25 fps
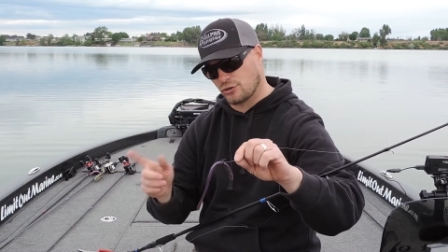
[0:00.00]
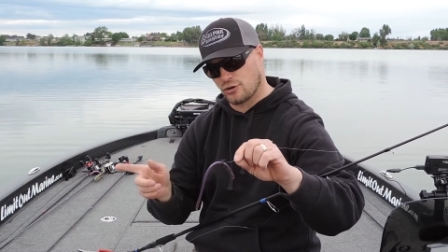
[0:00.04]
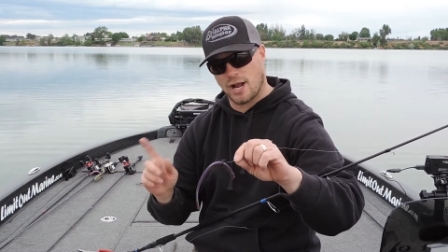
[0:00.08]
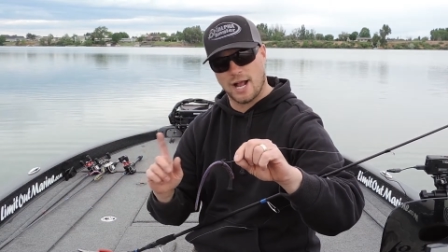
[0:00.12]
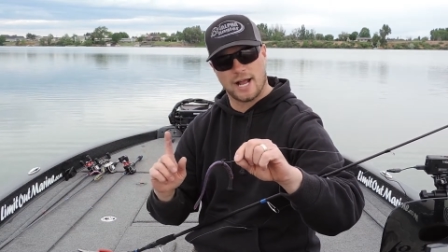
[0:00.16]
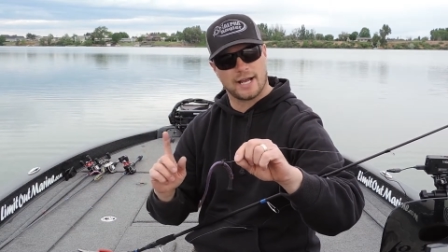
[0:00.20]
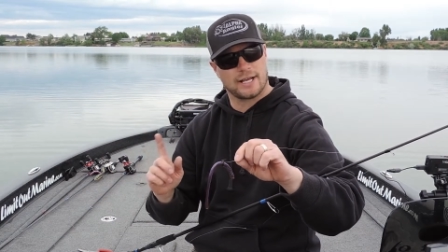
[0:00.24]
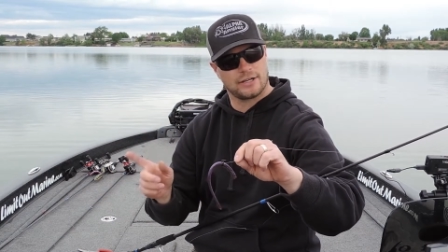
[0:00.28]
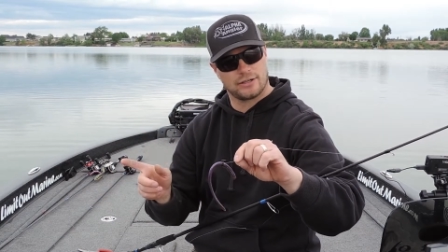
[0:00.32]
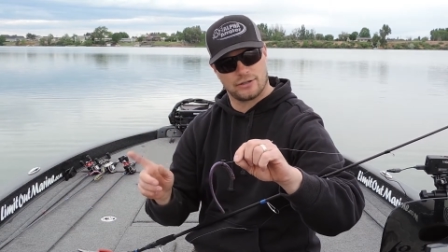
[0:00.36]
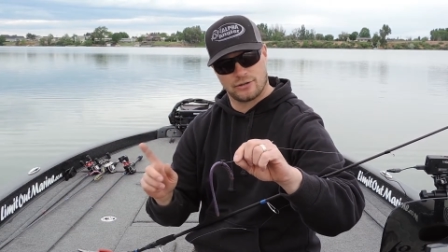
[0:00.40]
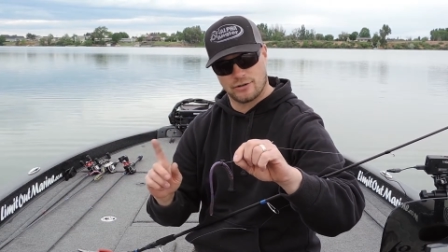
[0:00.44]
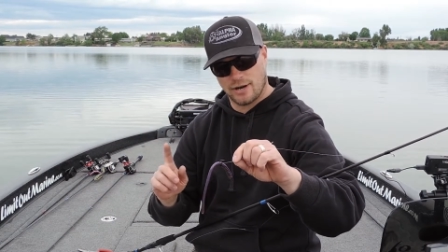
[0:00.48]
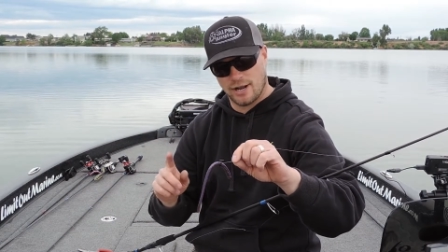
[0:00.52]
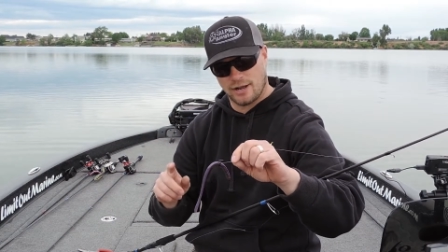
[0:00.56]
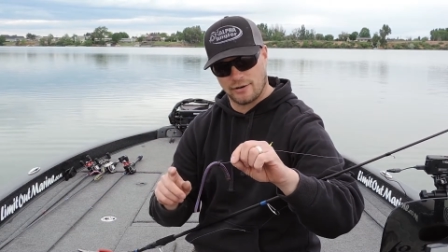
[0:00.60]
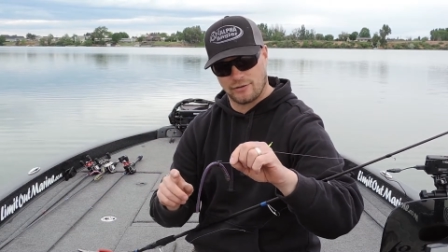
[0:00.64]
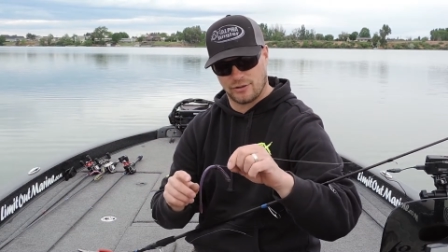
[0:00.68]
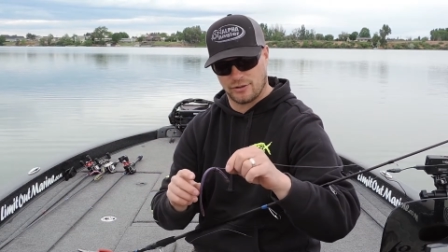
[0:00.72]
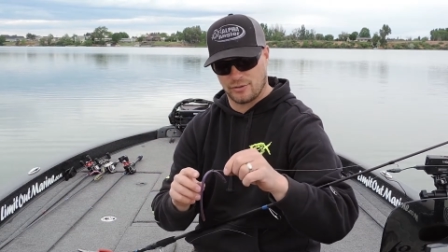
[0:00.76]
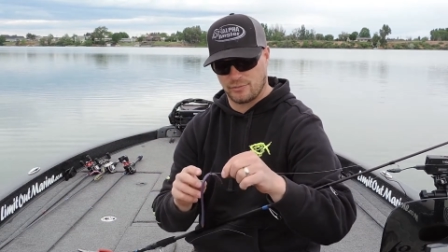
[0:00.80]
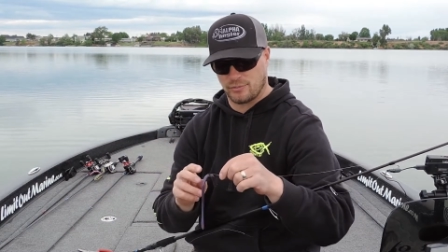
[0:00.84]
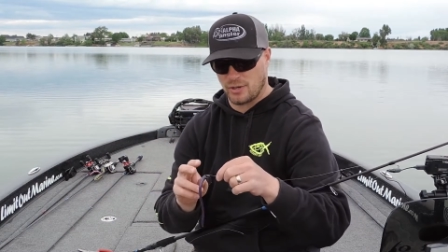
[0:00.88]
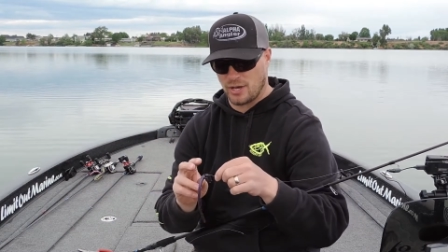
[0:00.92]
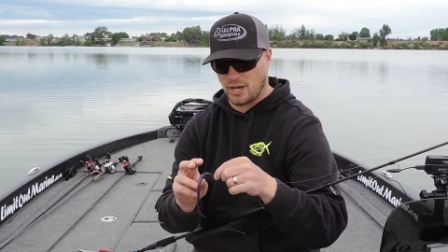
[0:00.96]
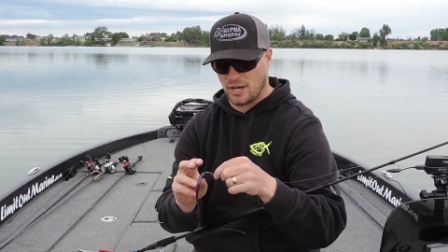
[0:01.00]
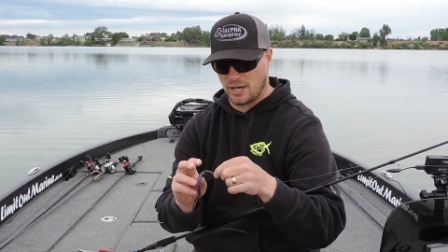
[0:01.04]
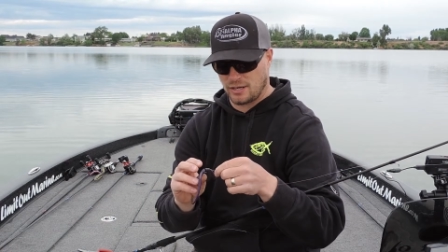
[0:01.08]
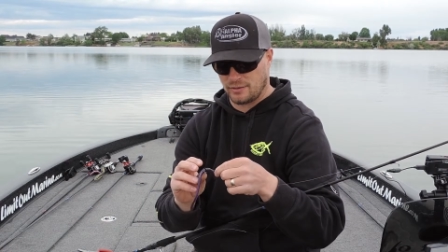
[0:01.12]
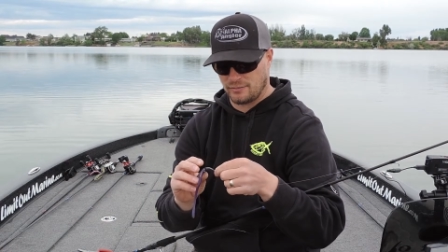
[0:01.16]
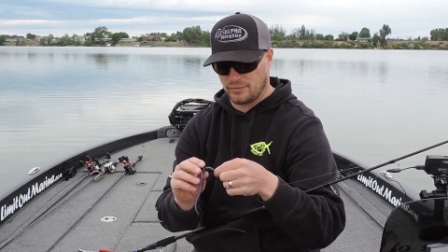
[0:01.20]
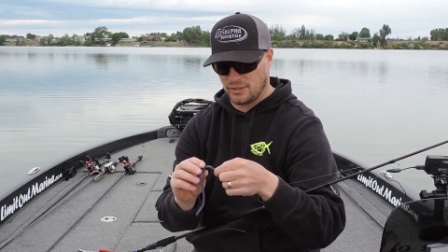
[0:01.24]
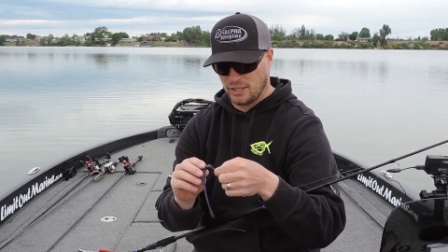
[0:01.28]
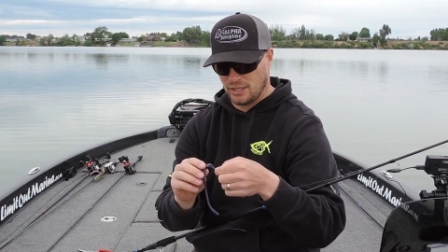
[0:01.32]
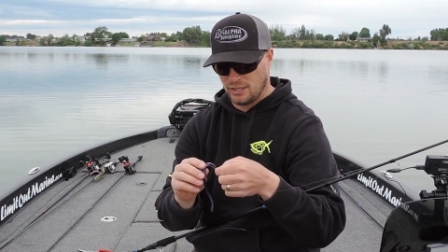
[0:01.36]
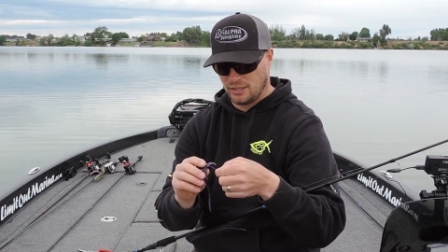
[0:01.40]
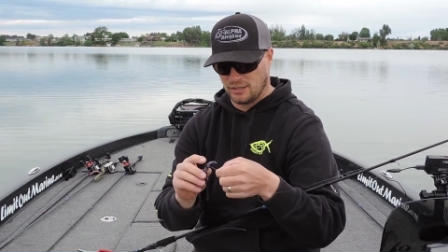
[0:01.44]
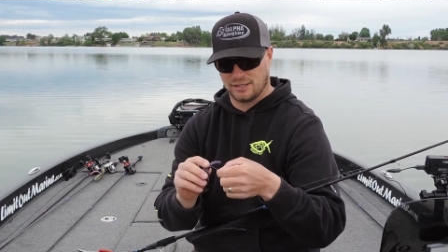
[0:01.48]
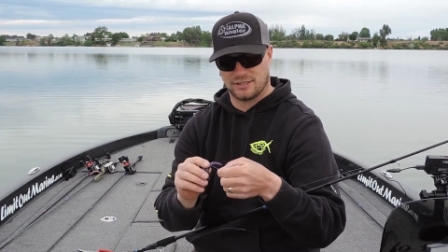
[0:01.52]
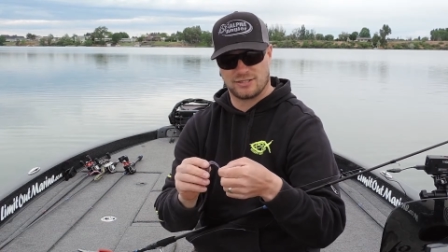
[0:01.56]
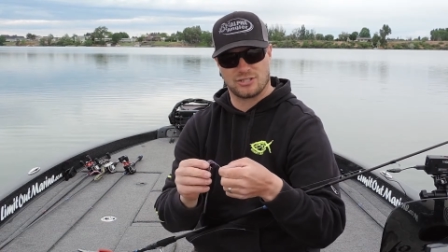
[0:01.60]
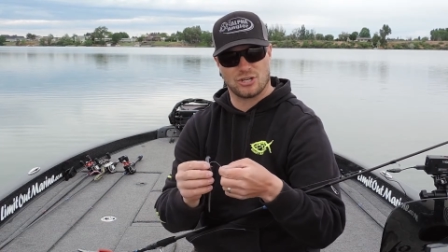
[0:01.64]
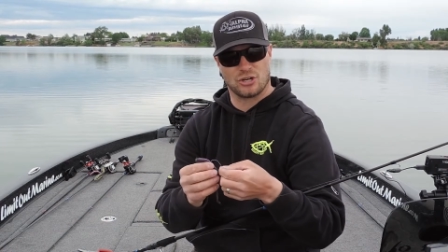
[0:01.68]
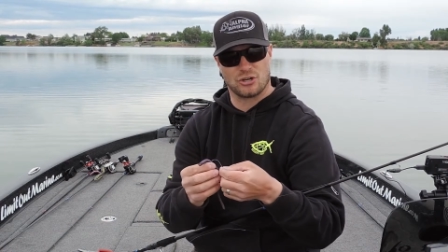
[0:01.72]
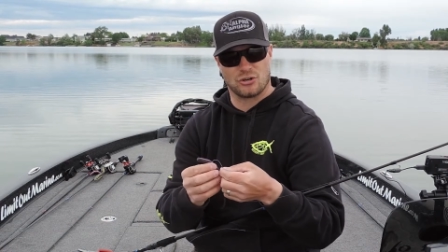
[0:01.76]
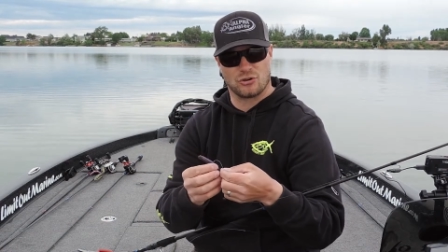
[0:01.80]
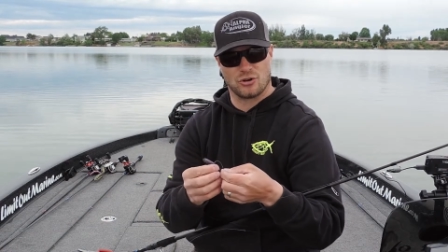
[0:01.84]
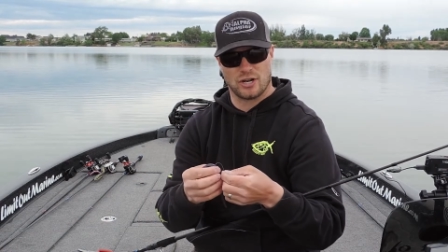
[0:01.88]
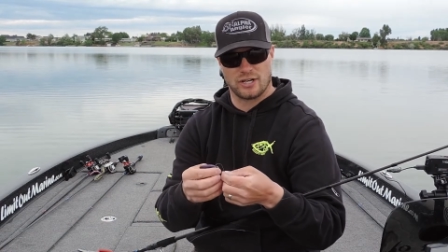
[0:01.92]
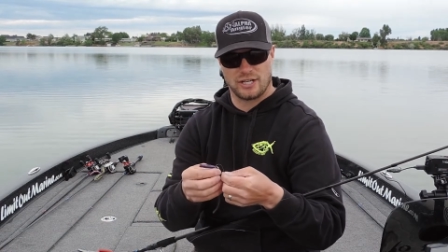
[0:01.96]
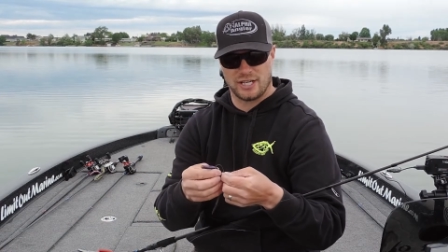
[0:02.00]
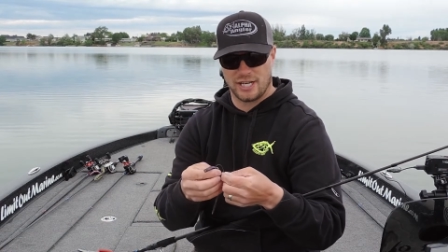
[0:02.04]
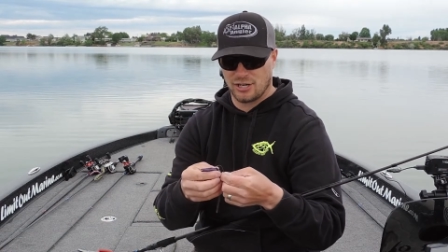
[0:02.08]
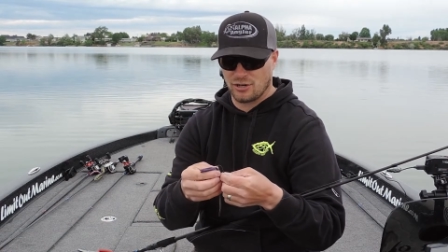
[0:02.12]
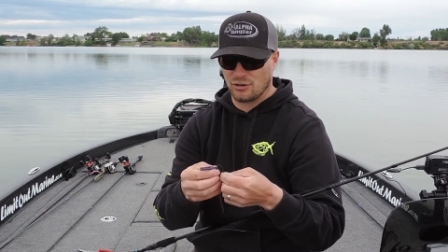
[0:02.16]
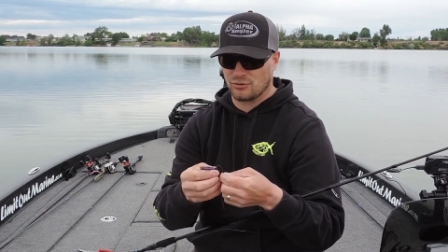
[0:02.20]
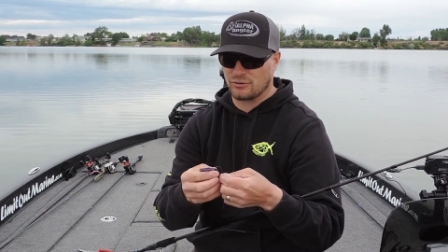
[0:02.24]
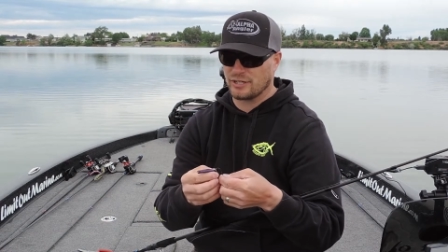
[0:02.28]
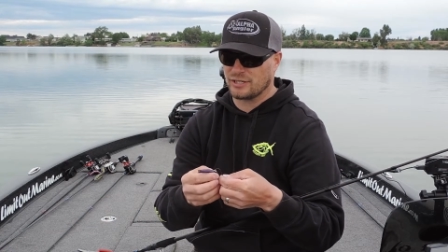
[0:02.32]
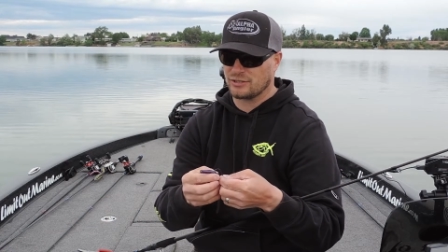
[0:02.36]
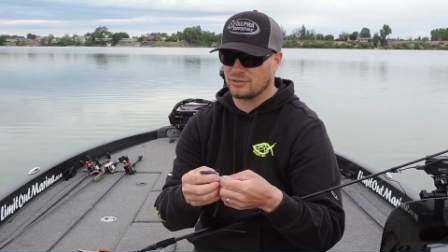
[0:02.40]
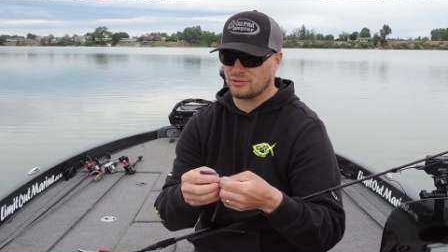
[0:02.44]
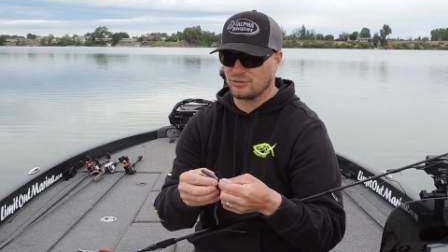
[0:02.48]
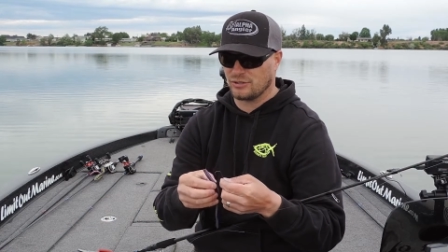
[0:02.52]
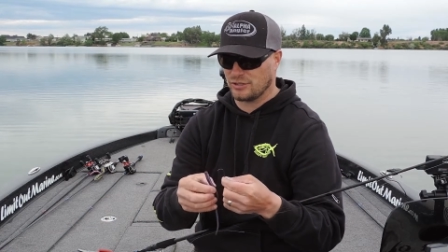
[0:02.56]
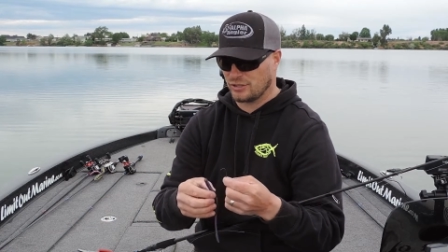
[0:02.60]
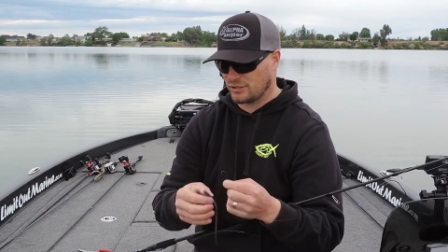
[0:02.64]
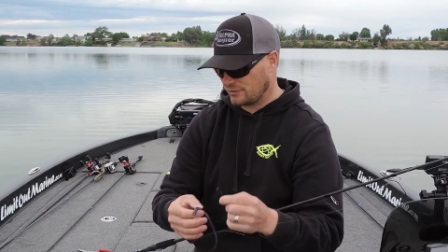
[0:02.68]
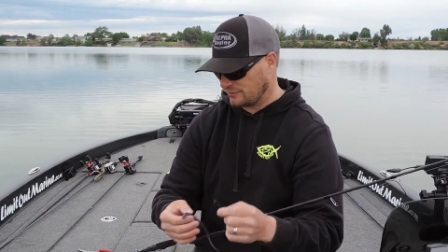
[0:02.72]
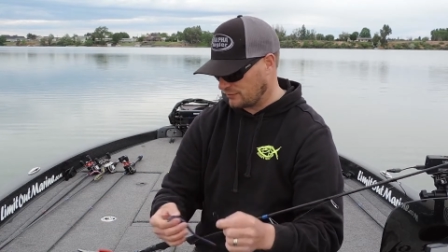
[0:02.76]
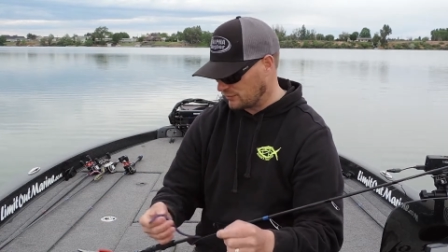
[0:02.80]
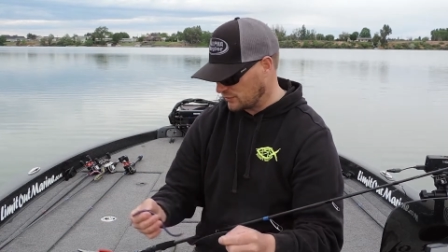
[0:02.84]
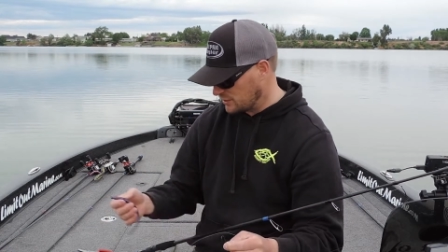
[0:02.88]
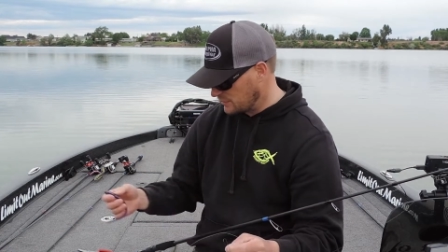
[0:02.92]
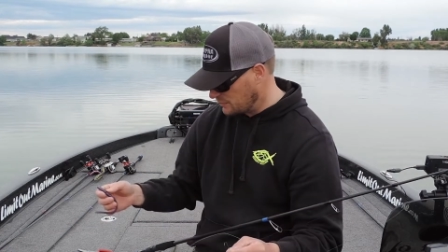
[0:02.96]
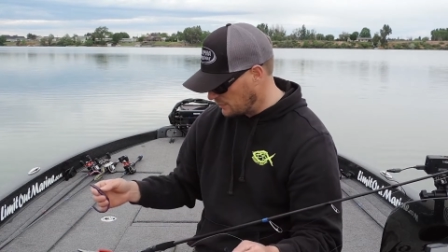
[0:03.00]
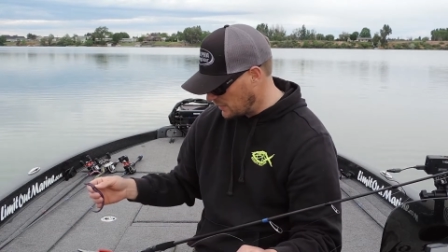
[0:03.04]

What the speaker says: dragging it around on the bottom. Nico rigs are really good for